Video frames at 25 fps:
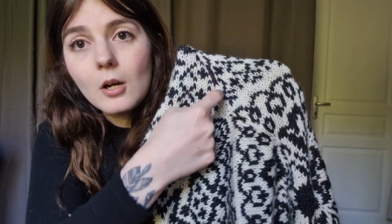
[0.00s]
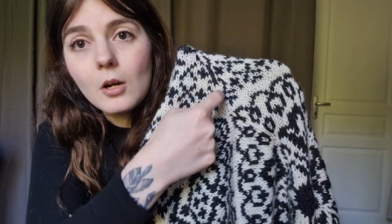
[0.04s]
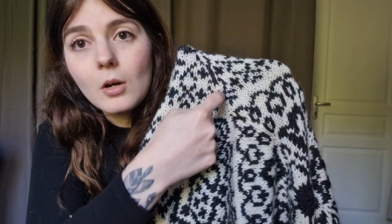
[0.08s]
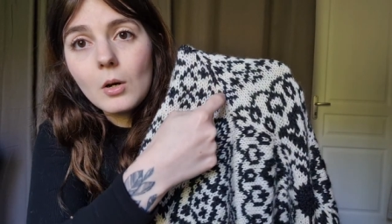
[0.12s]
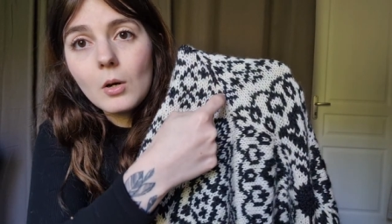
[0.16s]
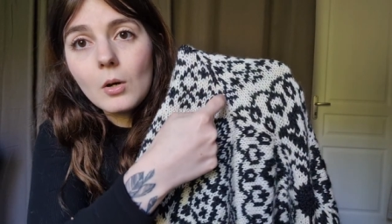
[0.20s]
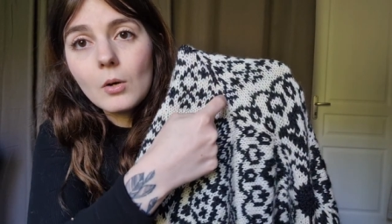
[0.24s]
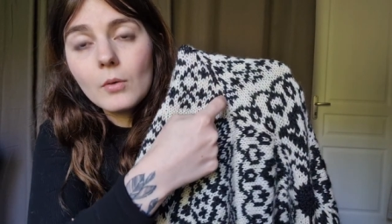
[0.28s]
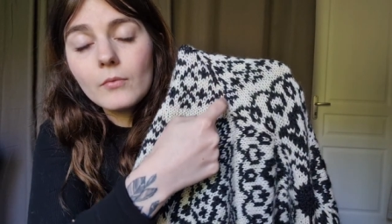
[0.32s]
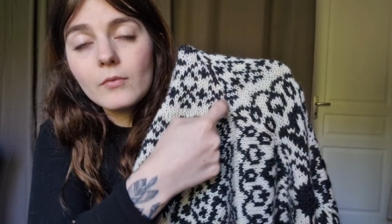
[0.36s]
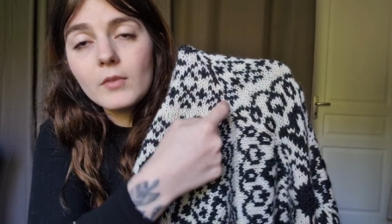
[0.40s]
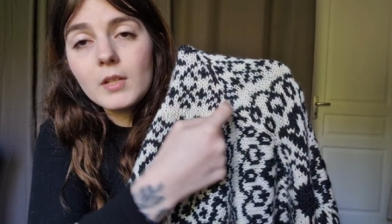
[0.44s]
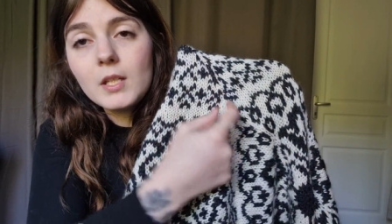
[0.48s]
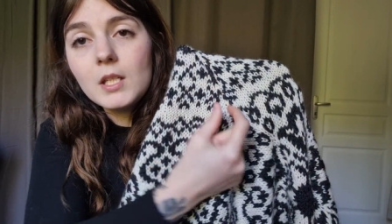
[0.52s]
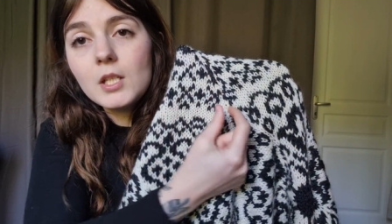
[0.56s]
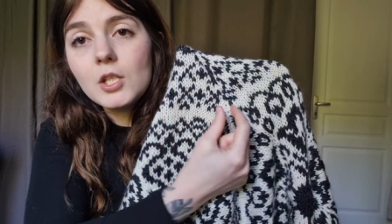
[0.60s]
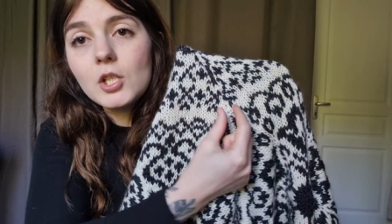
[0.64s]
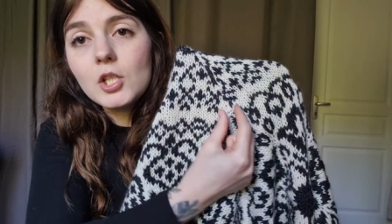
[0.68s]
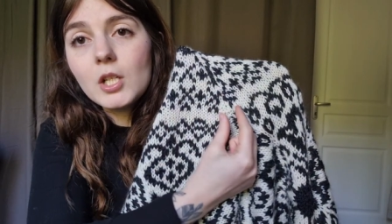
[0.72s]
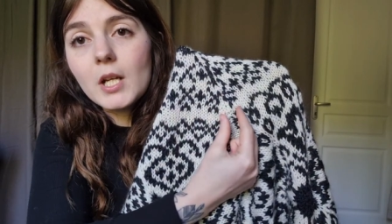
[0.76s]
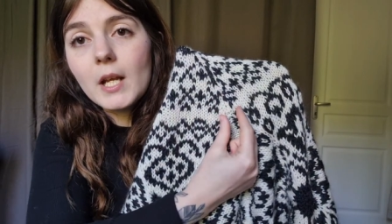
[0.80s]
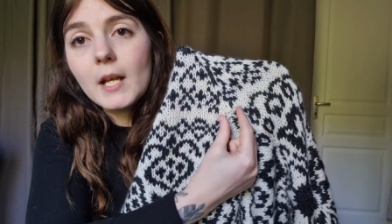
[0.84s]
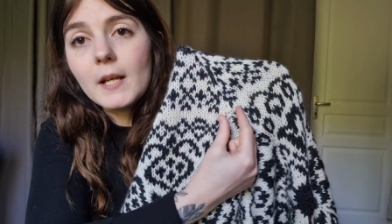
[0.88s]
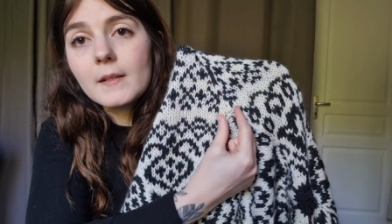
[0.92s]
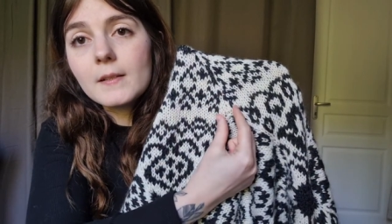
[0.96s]
of
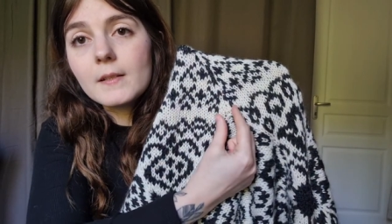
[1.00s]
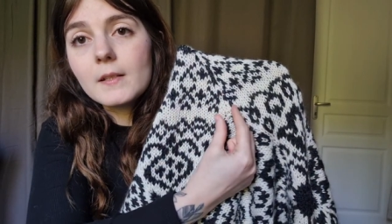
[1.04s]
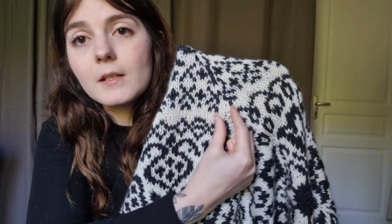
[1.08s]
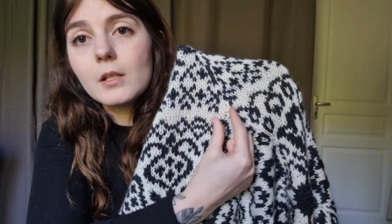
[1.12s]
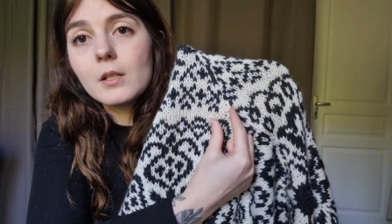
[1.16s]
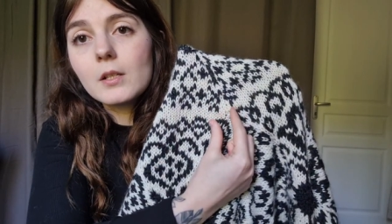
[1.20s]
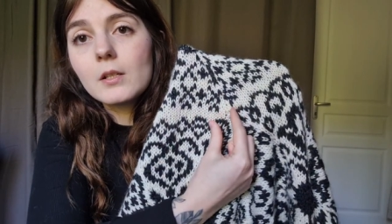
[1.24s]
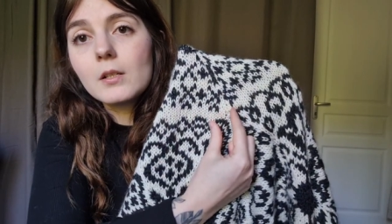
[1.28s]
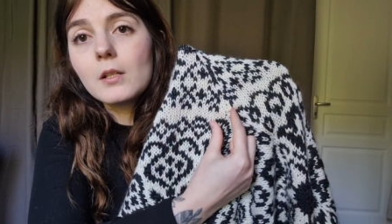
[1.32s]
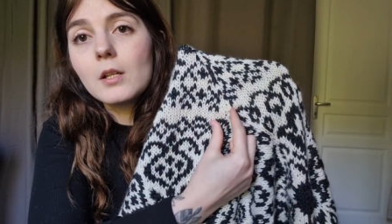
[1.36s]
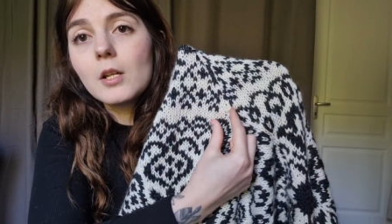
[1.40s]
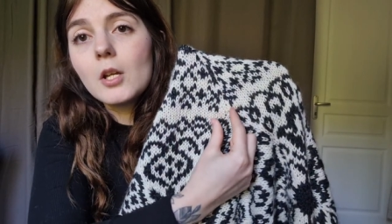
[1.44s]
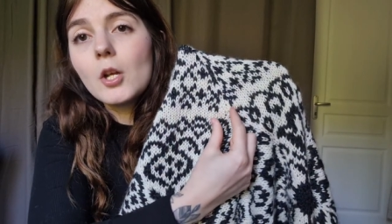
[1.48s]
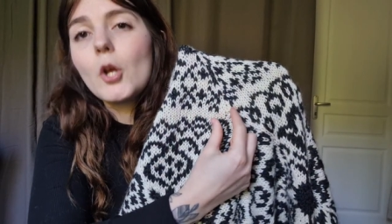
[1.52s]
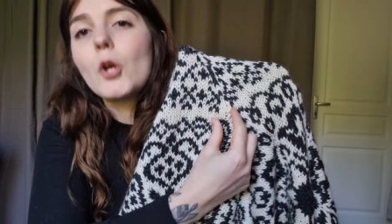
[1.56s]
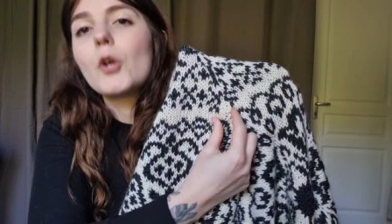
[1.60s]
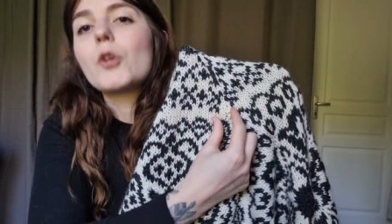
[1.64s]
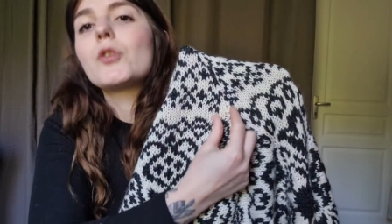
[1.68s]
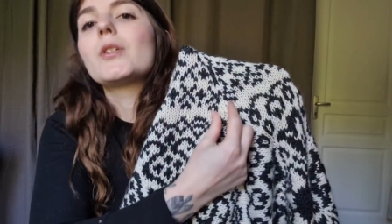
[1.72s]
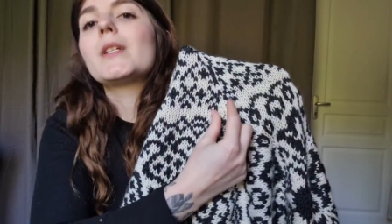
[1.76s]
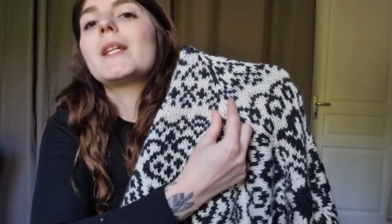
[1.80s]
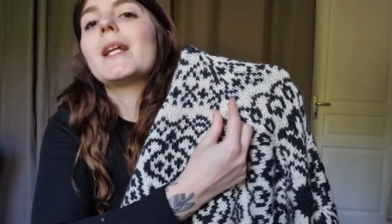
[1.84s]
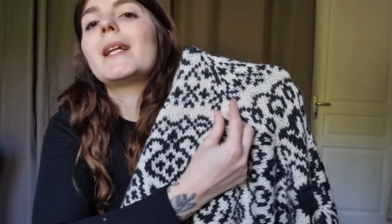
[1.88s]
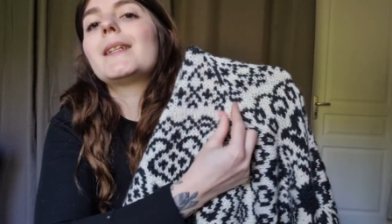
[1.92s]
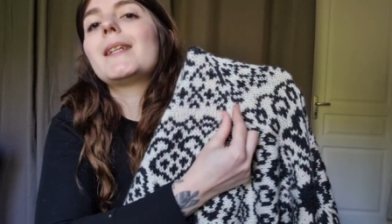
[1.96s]
each hexagon,
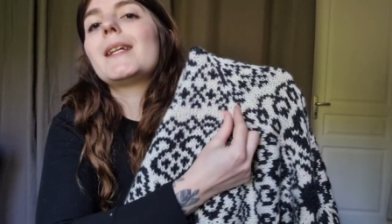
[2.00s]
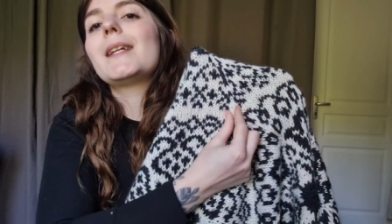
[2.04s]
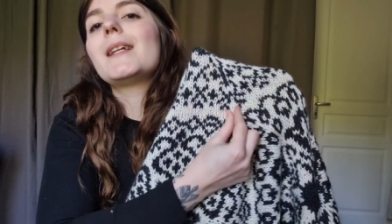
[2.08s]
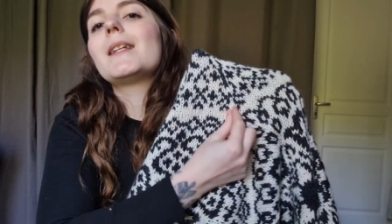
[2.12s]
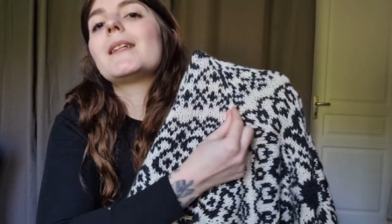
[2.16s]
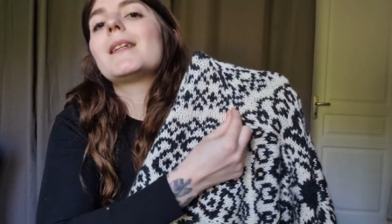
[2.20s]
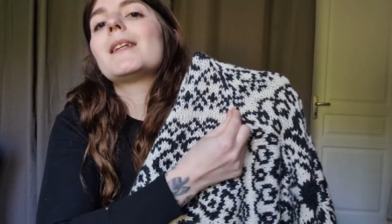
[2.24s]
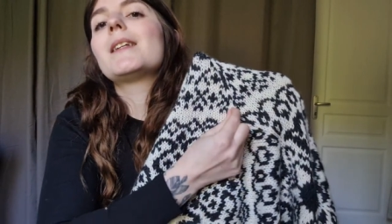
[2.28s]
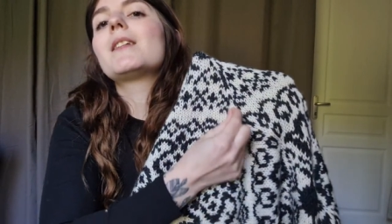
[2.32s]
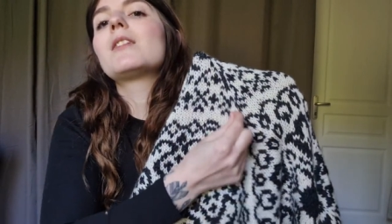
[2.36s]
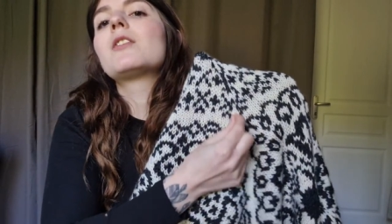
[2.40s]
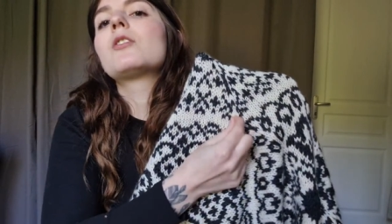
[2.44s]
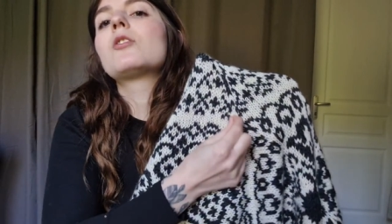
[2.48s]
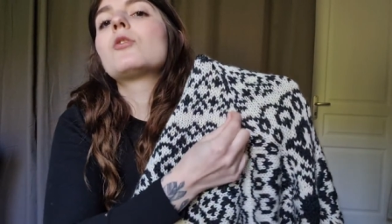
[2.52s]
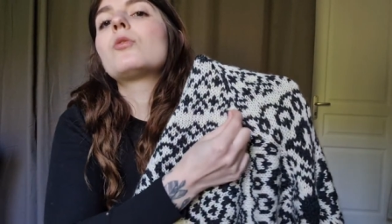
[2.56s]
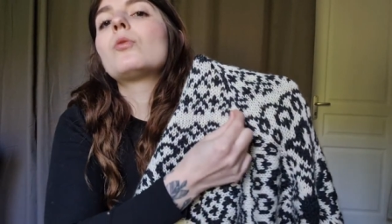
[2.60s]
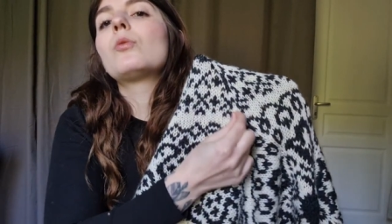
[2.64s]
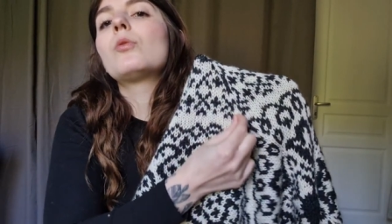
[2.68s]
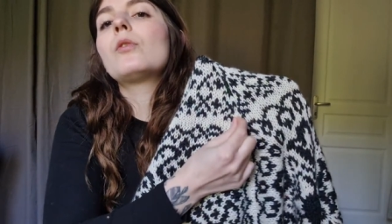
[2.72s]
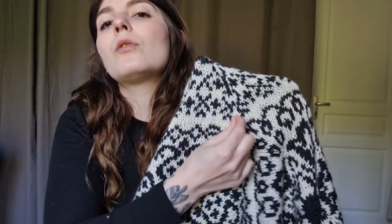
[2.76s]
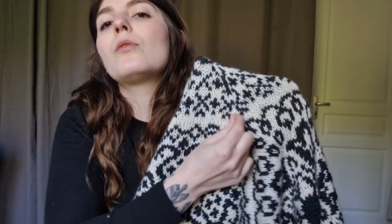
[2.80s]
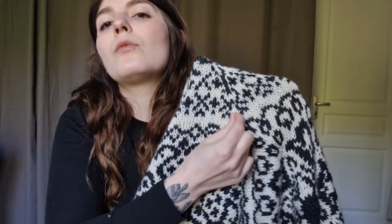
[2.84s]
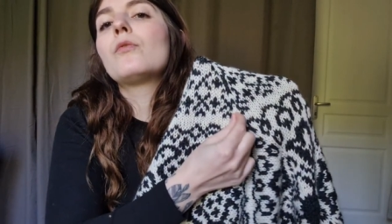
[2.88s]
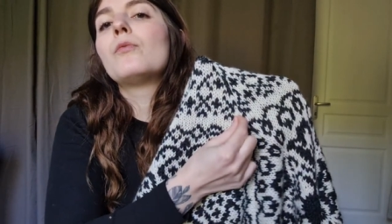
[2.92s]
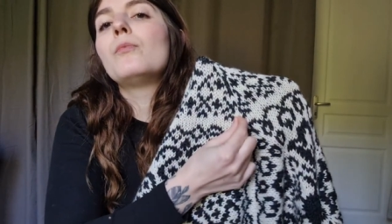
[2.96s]
so that they
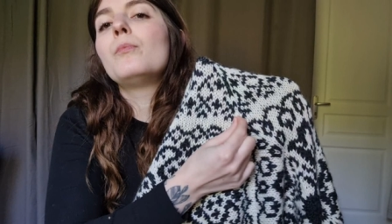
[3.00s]
sort of